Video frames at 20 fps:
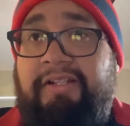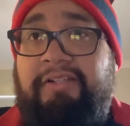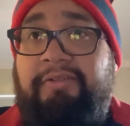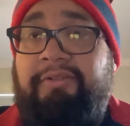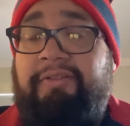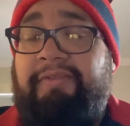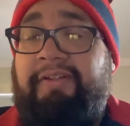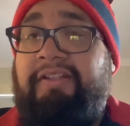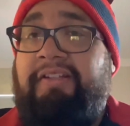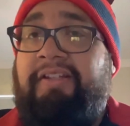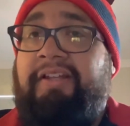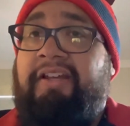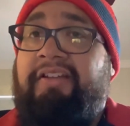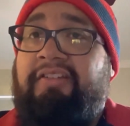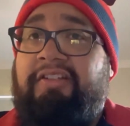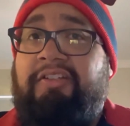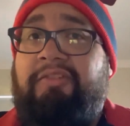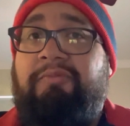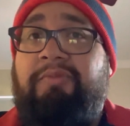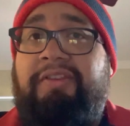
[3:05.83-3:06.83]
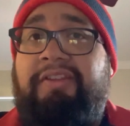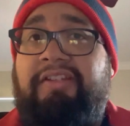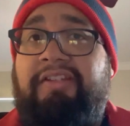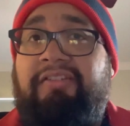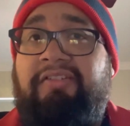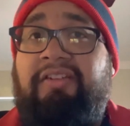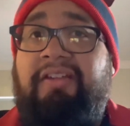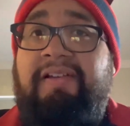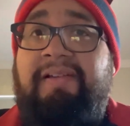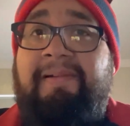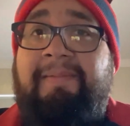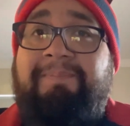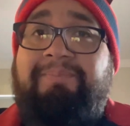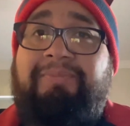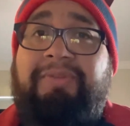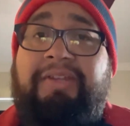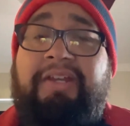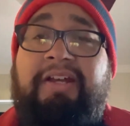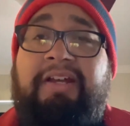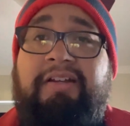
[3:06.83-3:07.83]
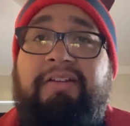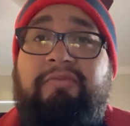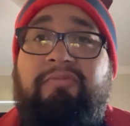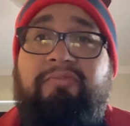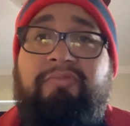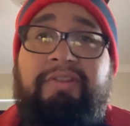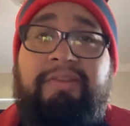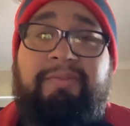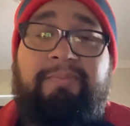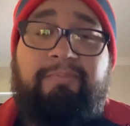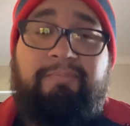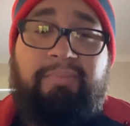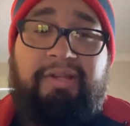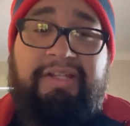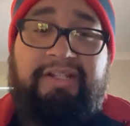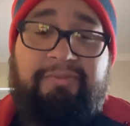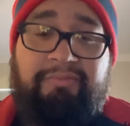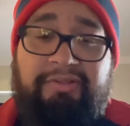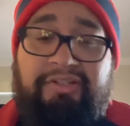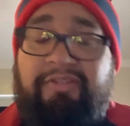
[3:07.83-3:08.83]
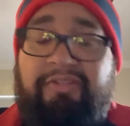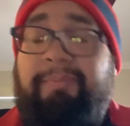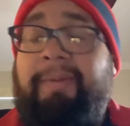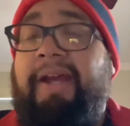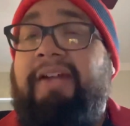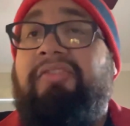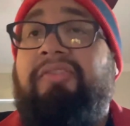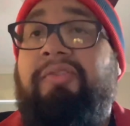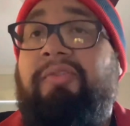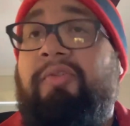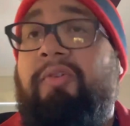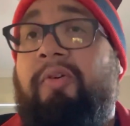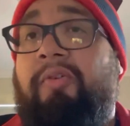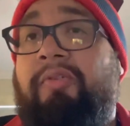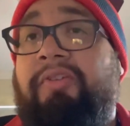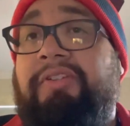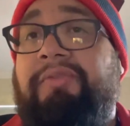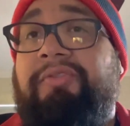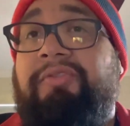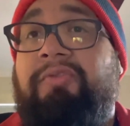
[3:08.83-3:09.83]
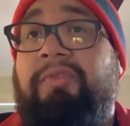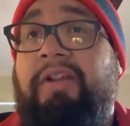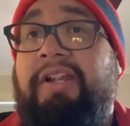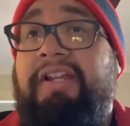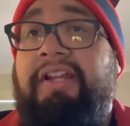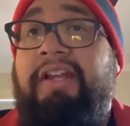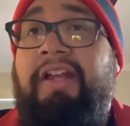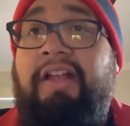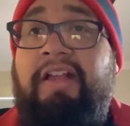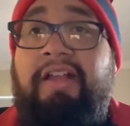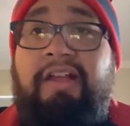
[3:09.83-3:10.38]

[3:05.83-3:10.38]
He was fantastic with his with playing with his back to the goal. He was great.